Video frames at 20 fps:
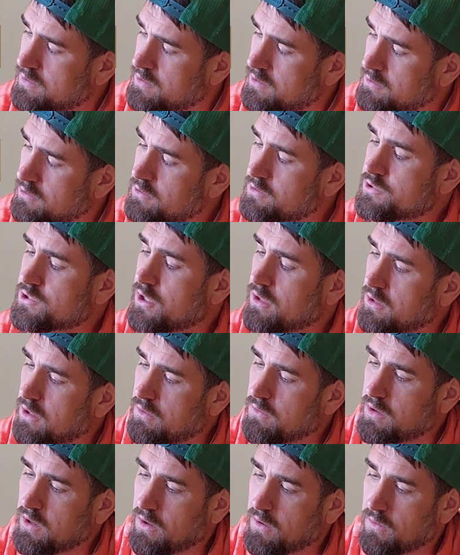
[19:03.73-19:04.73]

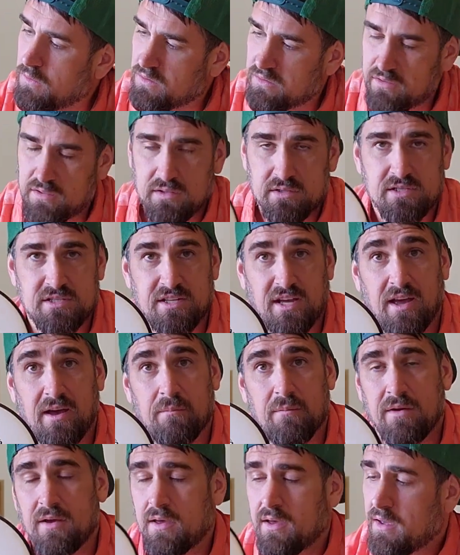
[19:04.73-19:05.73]
Loco stamp.
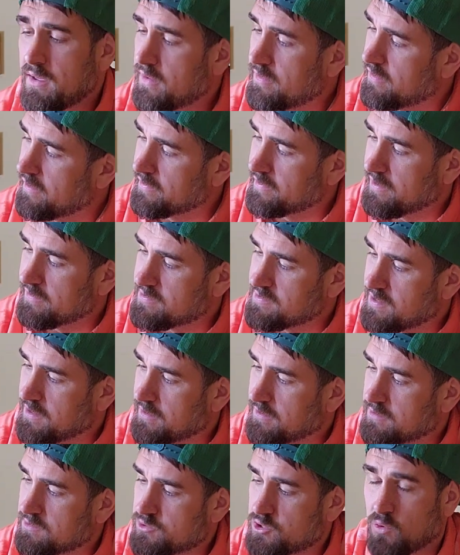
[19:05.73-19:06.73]
I think that's
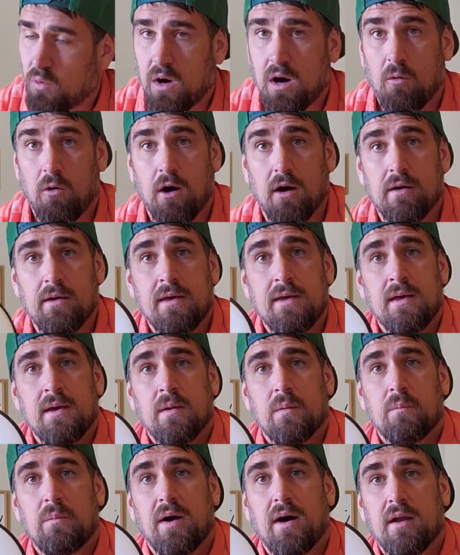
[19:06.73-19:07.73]
a Chihuahua.
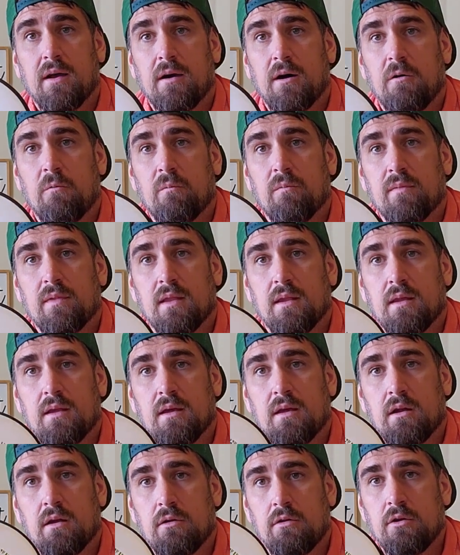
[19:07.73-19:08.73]
But
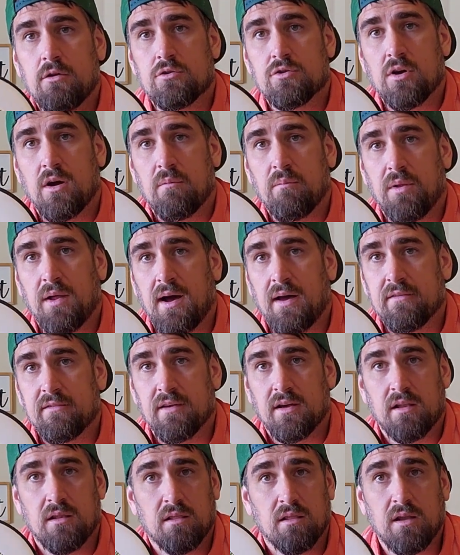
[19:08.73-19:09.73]
neutron
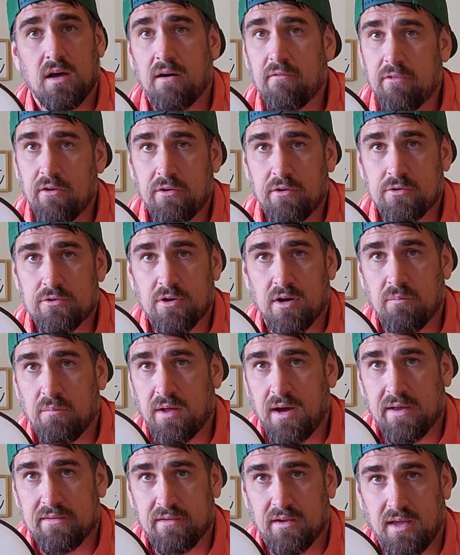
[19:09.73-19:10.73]
plastic, love the neutron
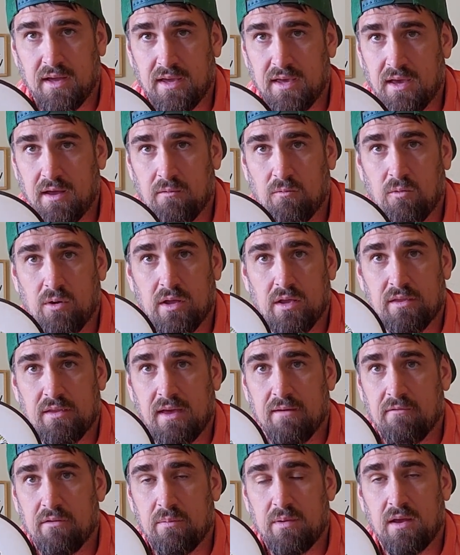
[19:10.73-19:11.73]
plastic. Again, with
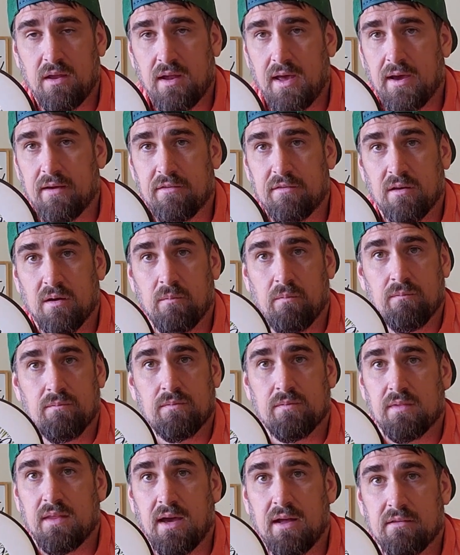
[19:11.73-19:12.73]
MVP and Axiom,
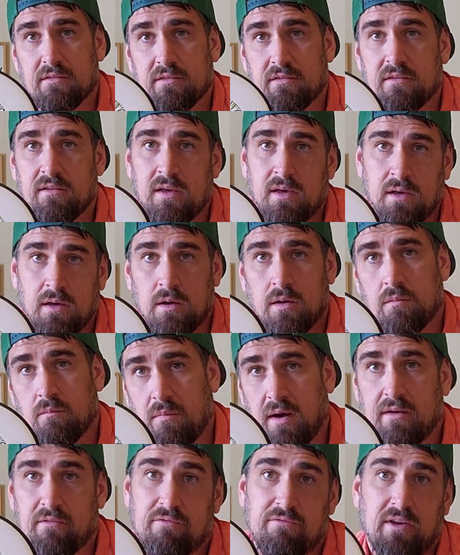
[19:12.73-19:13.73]
that's
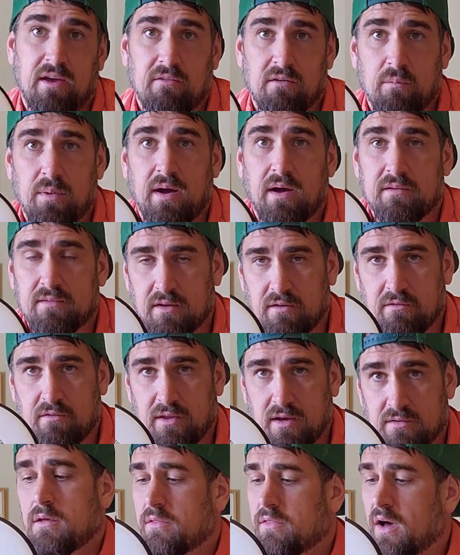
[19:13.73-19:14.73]
my favorite plastic with
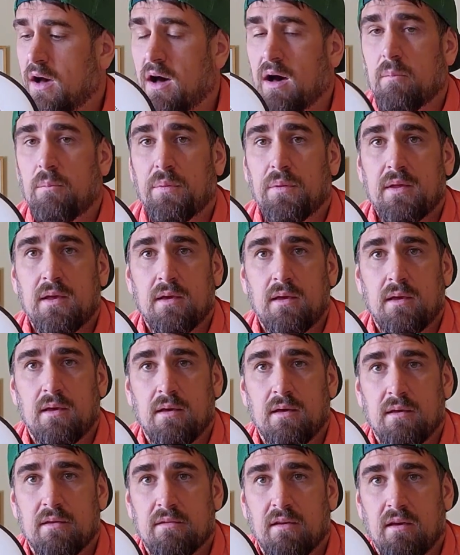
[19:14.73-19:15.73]
theirs. The uplink
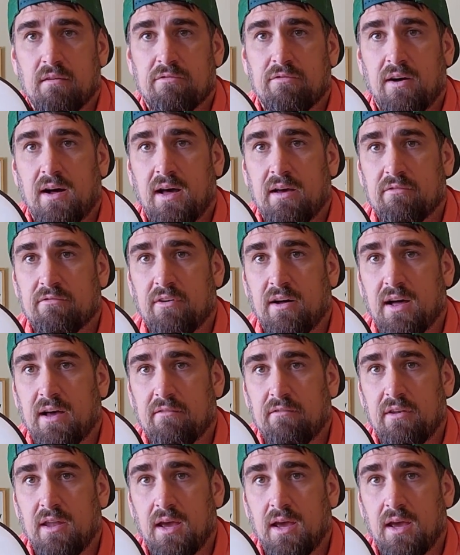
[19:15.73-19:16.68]
is a 5.5